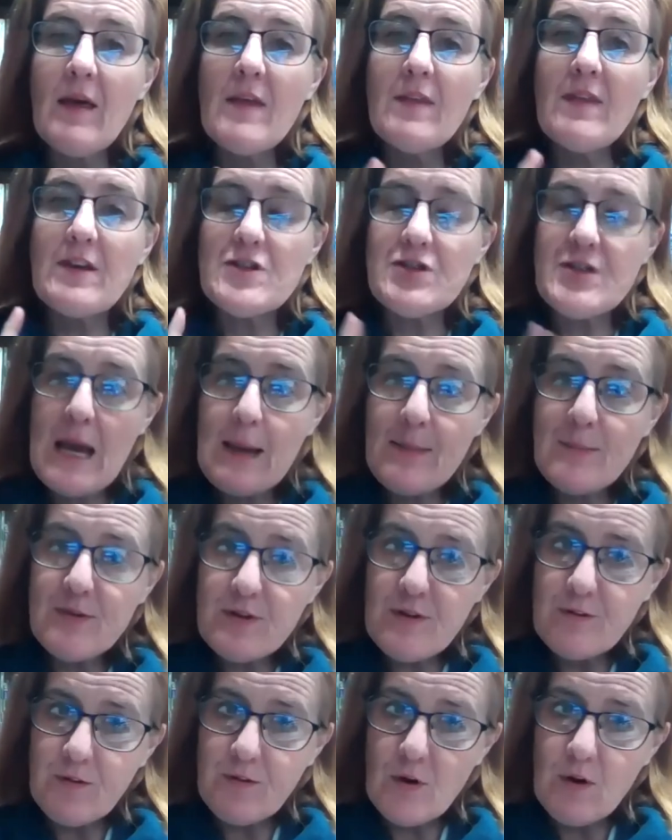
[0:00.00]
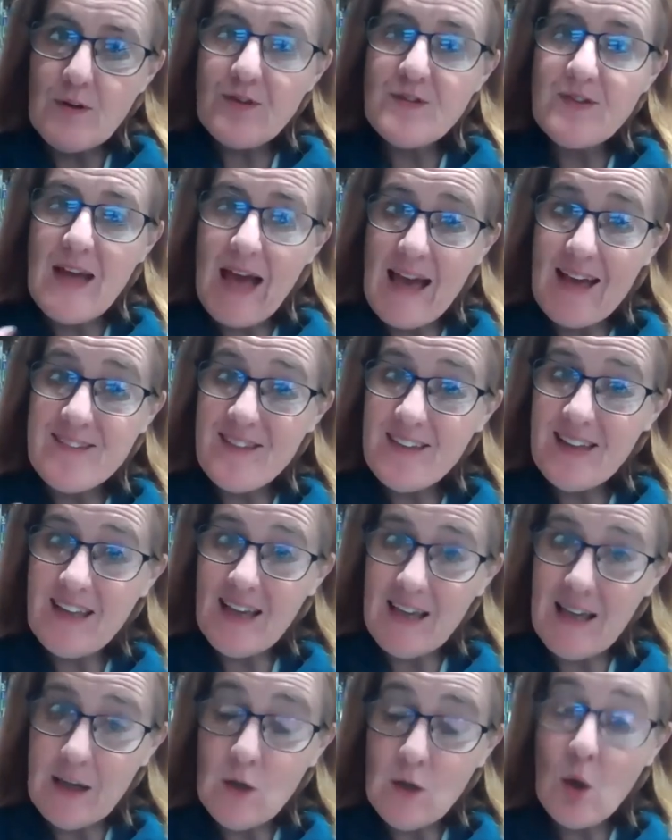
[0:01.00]
That James I, as a
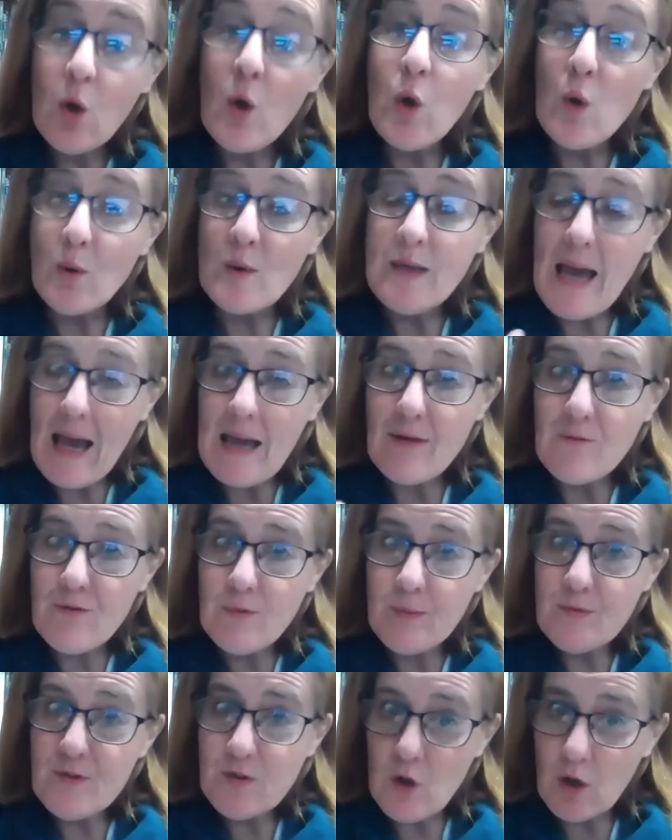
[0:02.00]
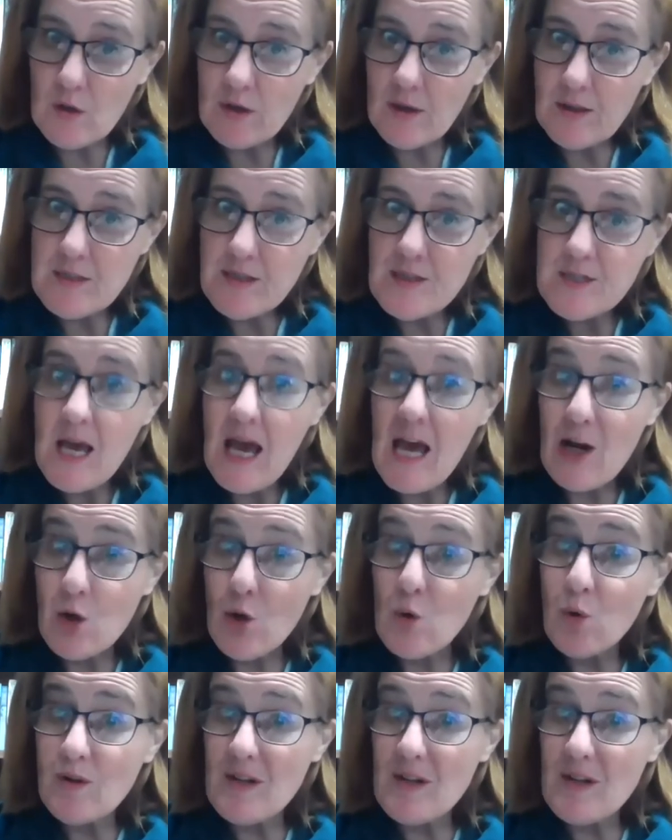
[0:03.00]
king who came from Scotland and who